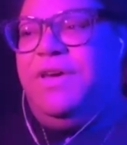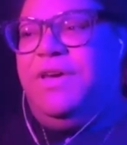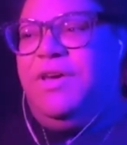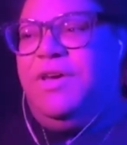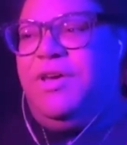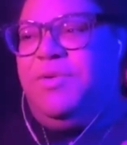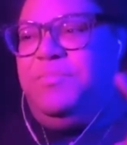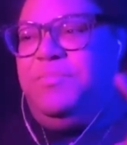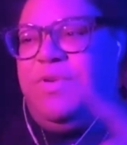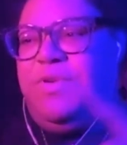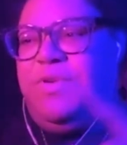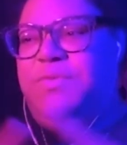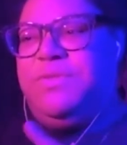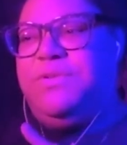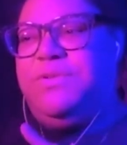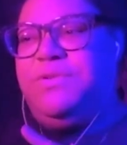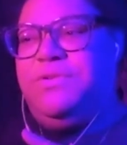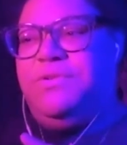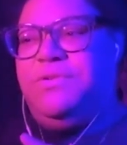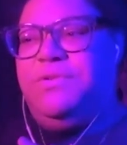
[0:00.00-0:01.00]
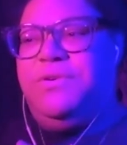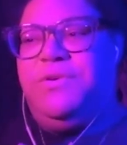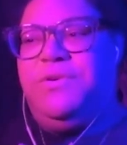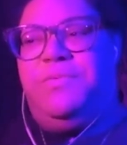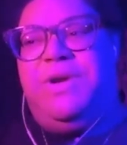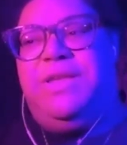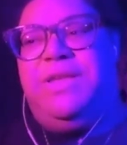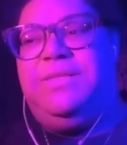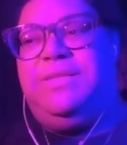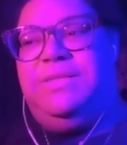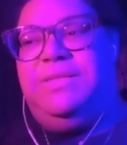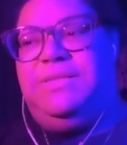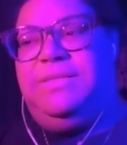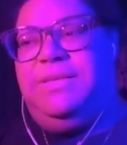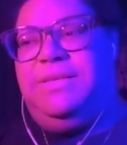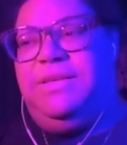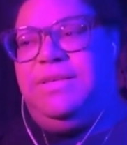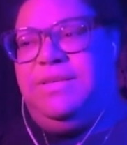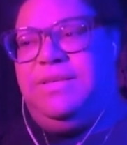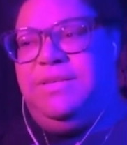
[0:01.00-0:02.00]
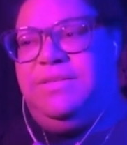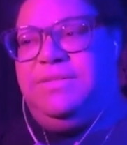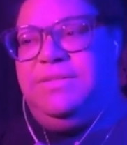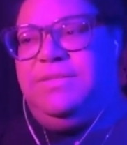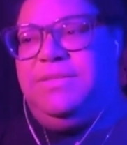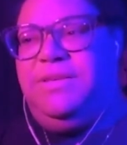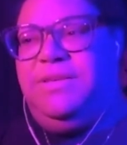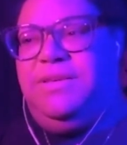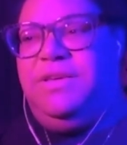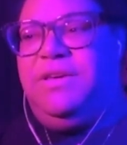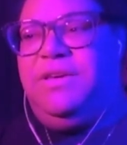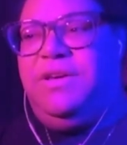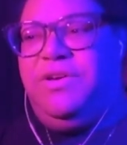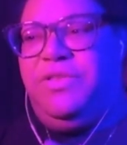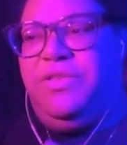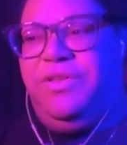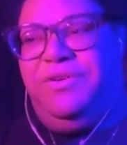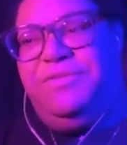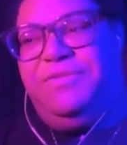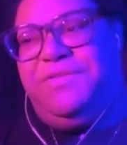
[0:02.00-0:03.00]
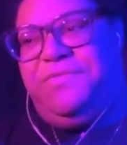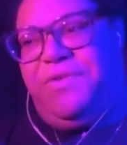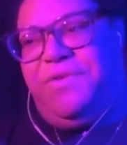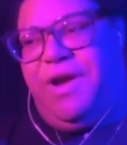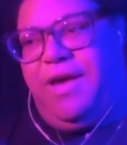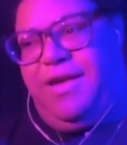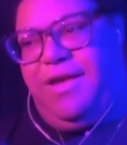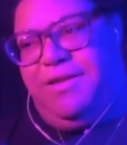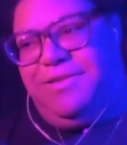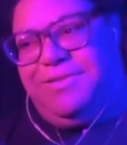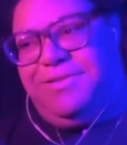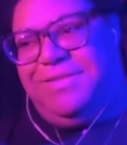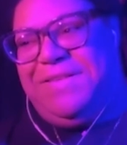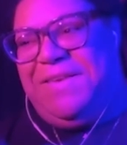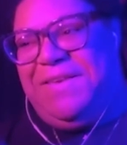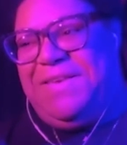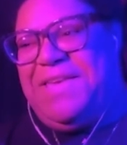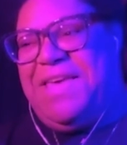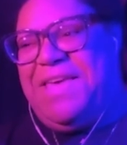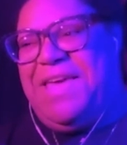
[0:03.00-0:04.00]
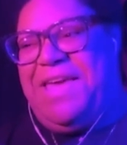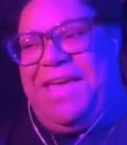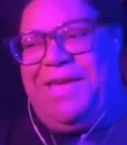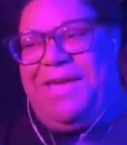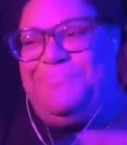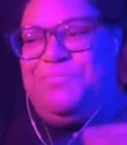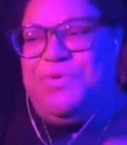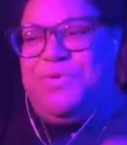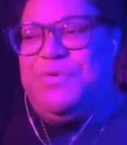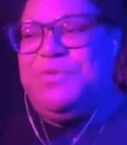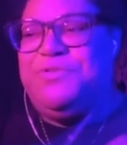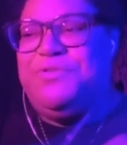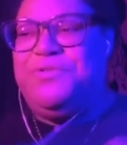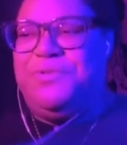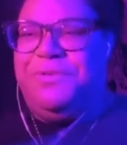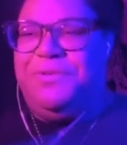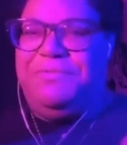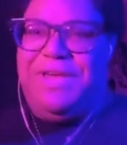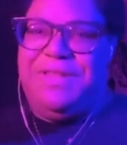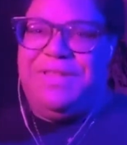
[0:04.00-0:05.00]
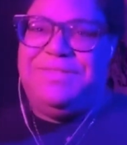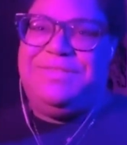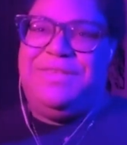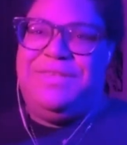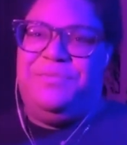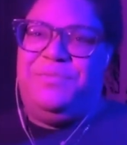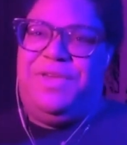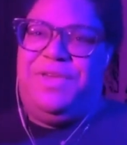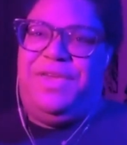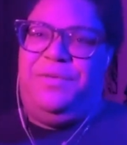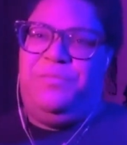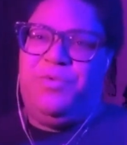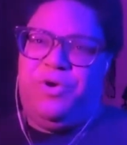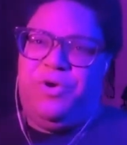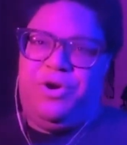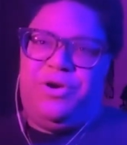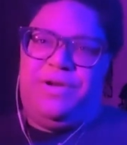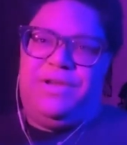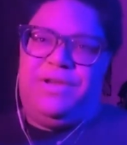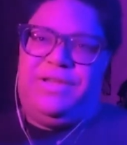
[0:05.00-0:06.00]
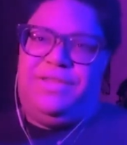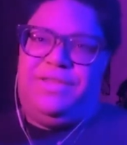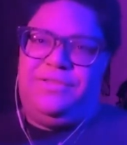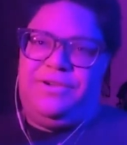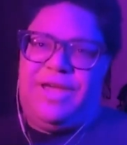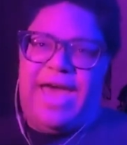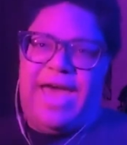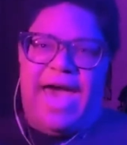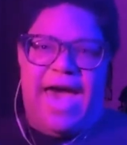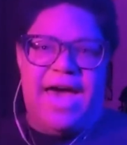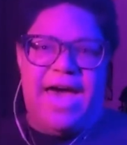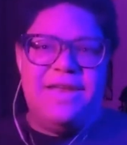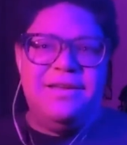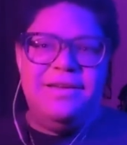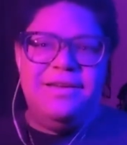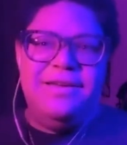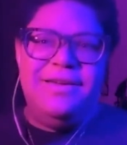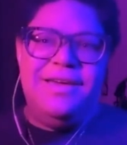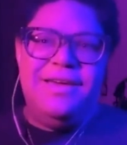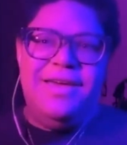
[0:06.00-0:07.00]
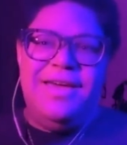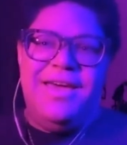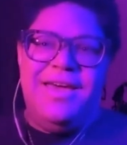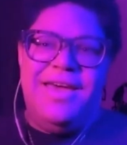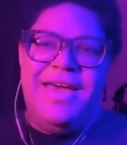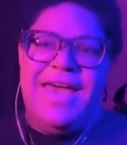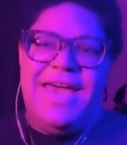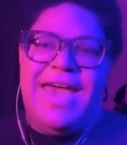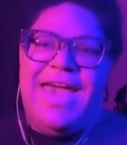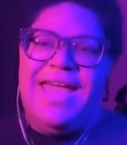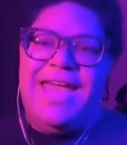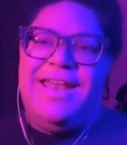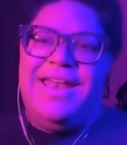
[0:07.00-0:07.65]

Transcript: musical acquaintances, close friends, and musical events that we were either at and